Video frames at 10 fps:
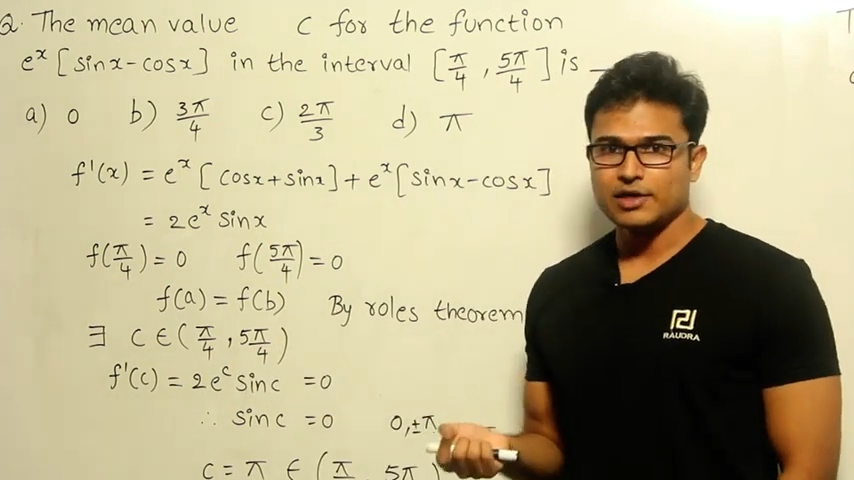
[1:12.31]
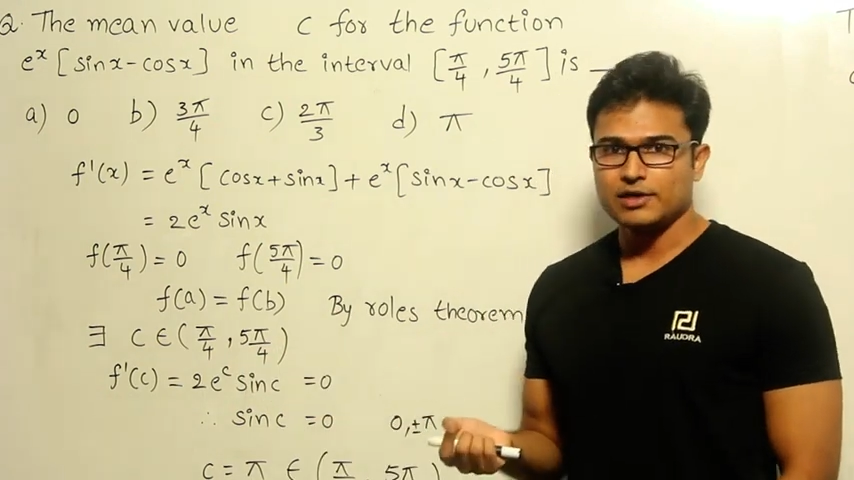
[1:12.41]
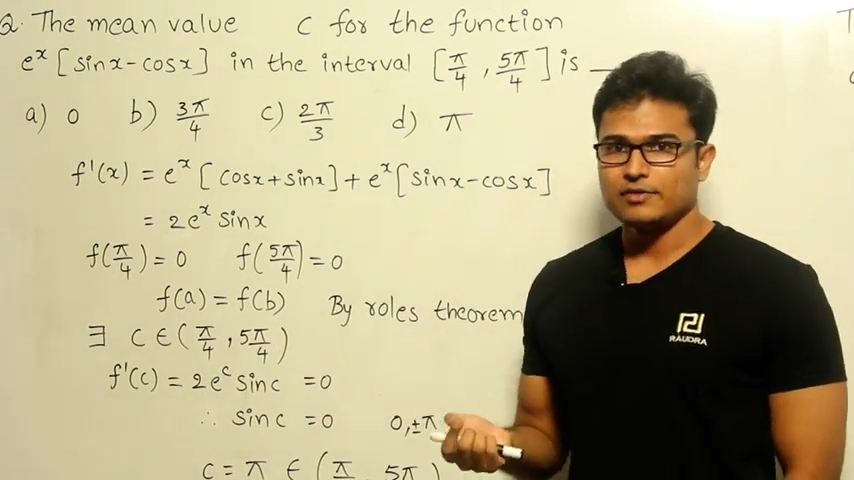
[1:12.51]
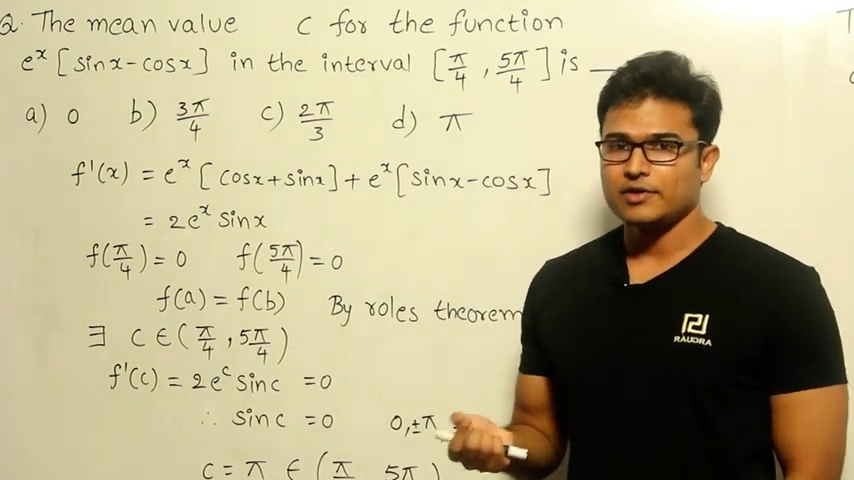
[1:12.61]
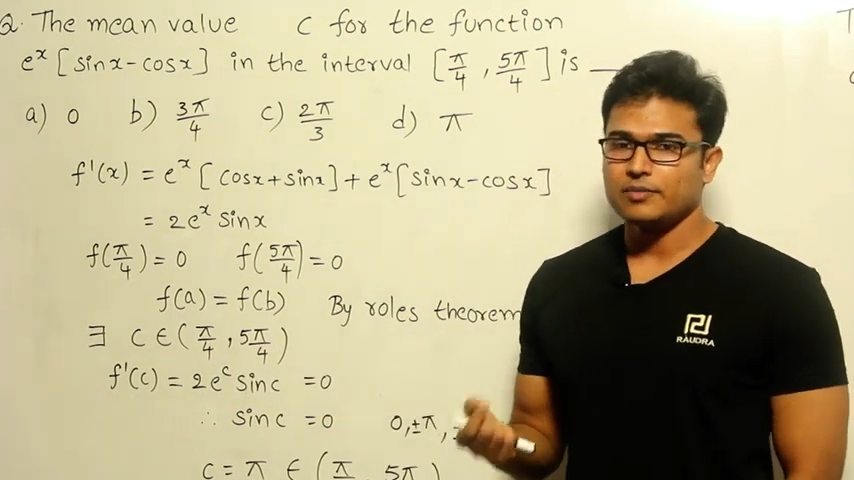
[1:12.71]

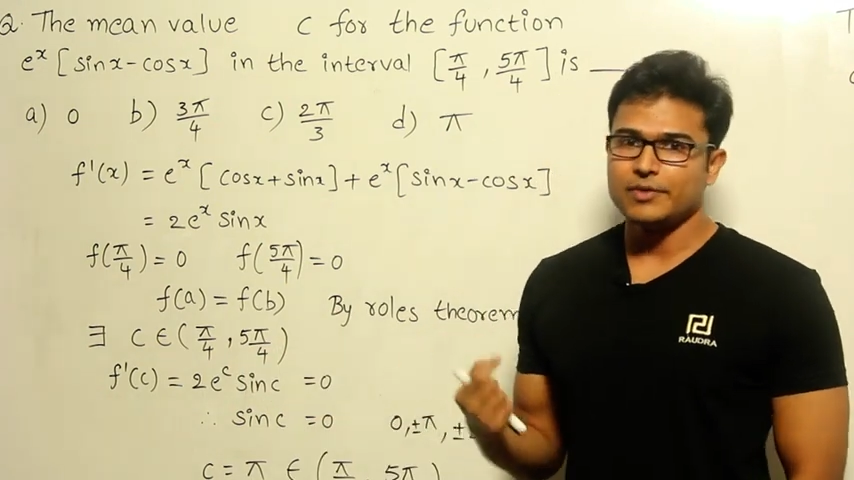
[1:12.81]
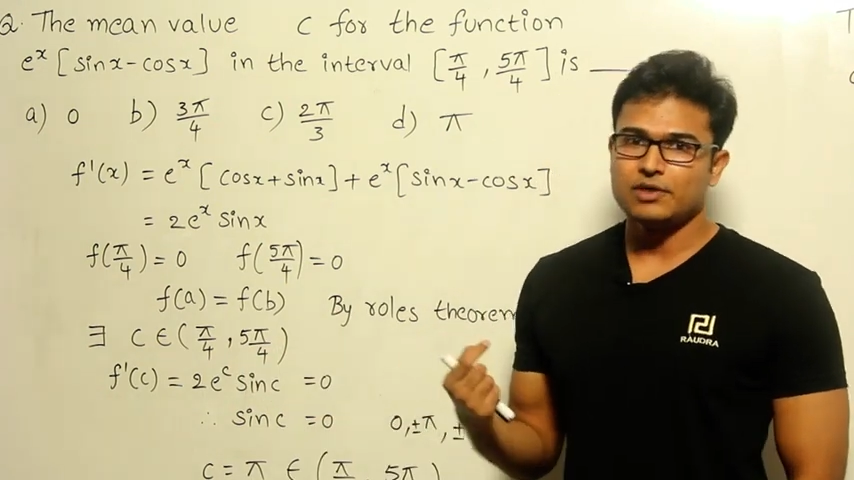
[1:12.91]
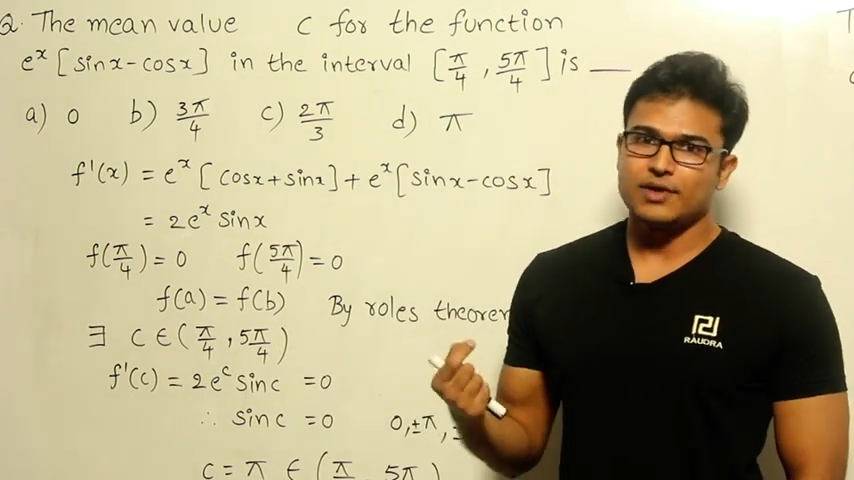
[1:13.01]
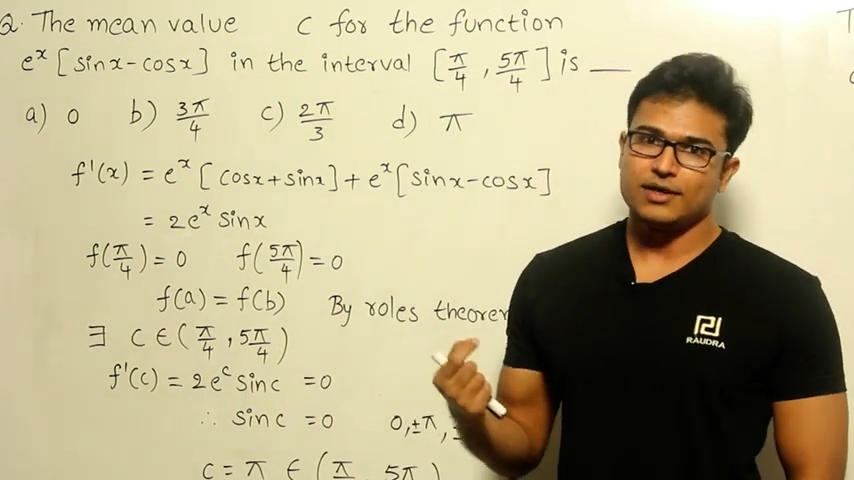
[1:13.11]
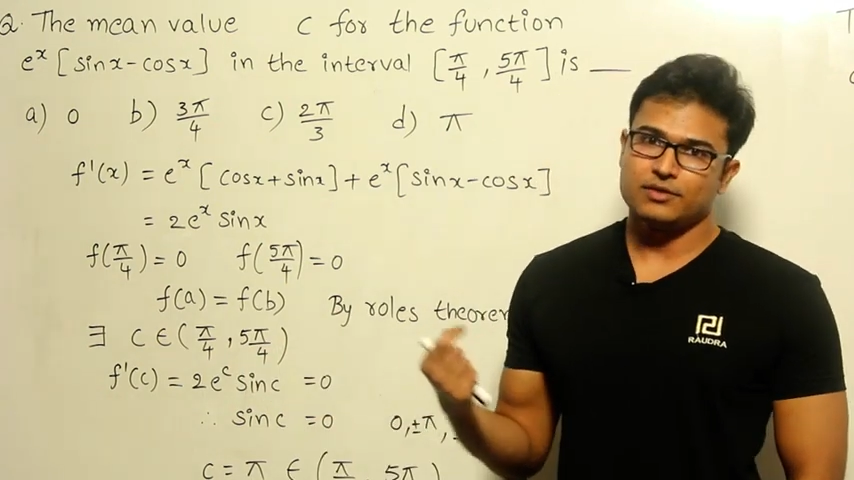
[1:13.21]
that the
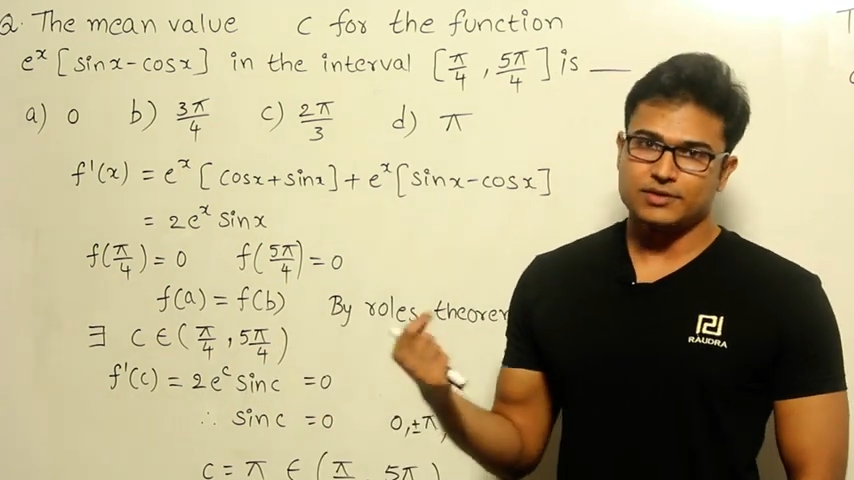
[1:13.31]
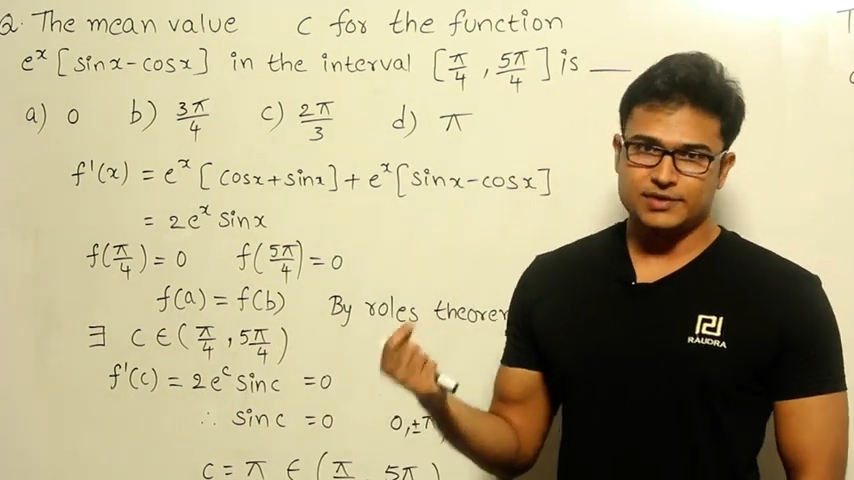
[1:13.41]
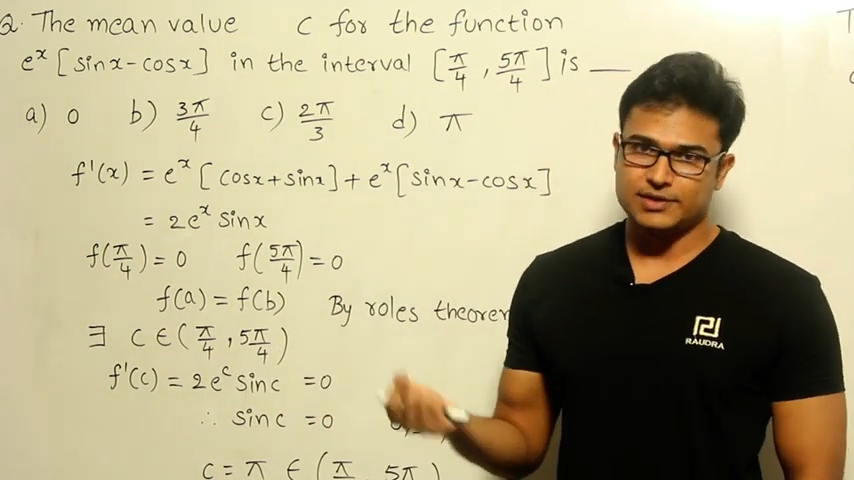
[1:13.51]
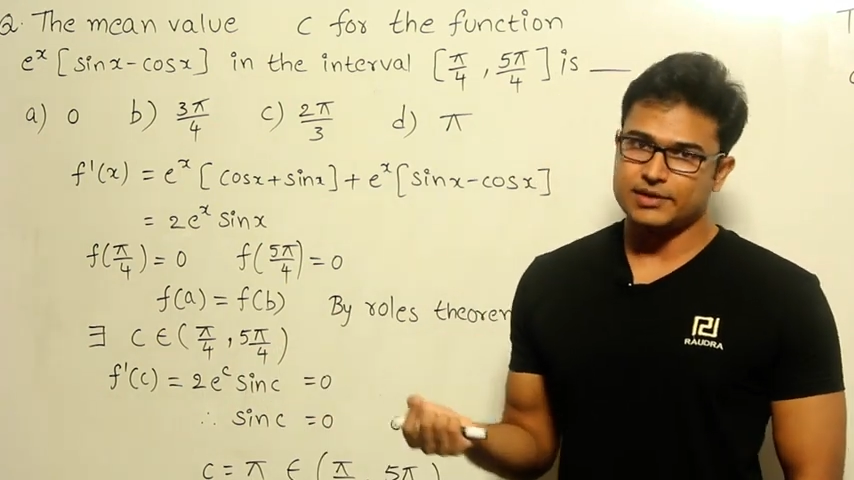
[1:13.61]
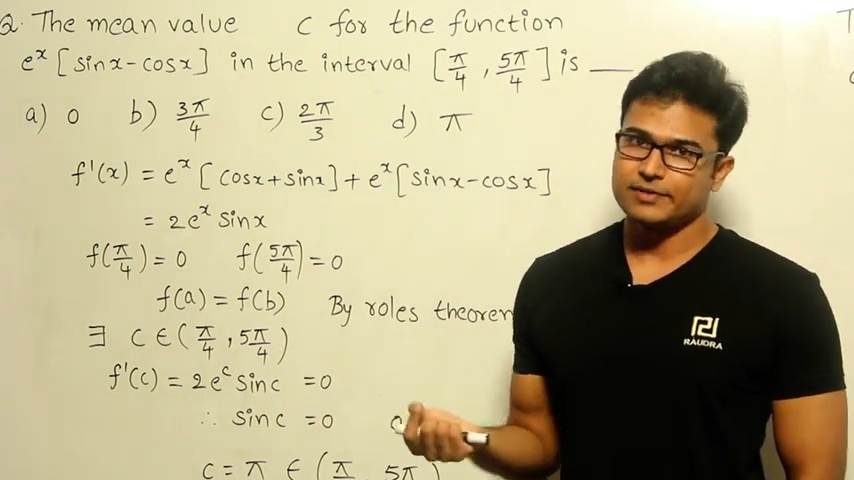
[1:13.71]
mean value is
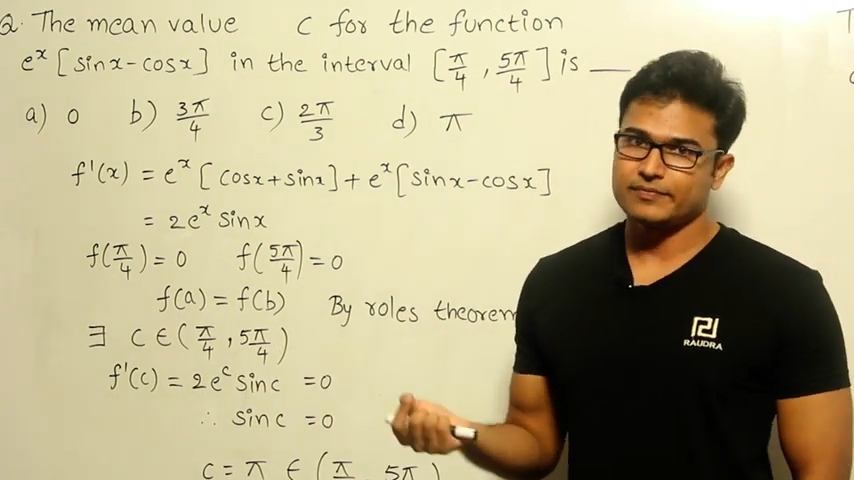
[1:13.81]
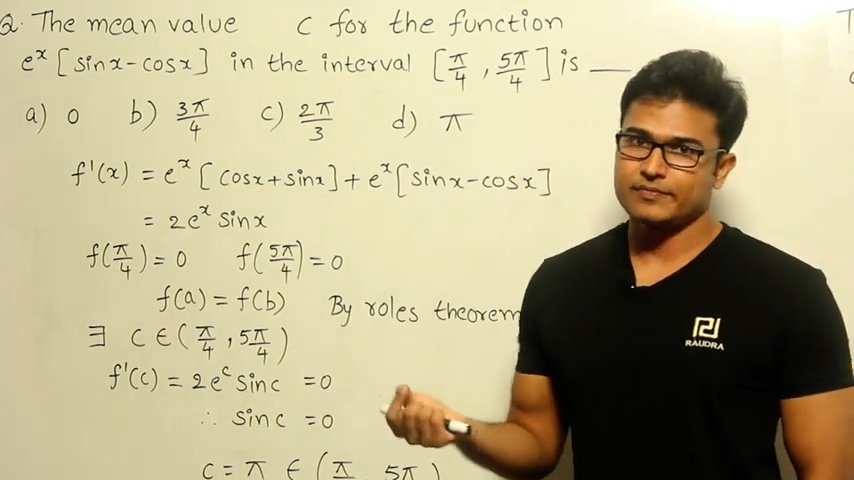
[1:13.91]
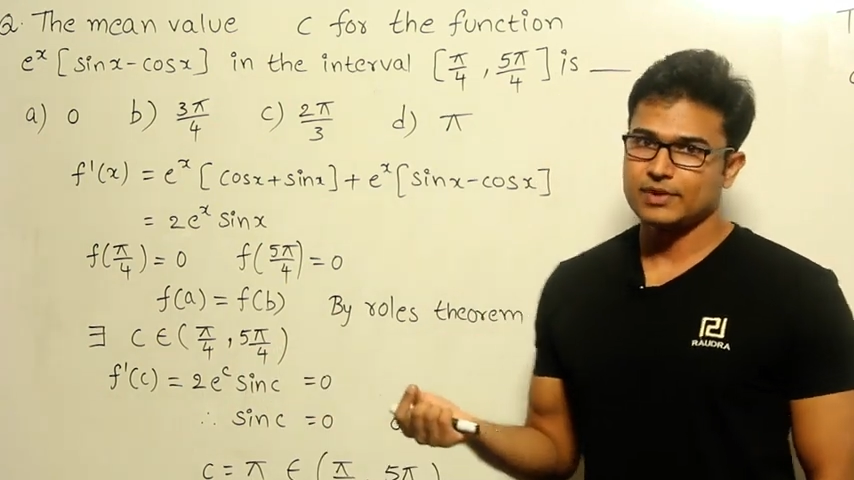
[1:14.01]
c.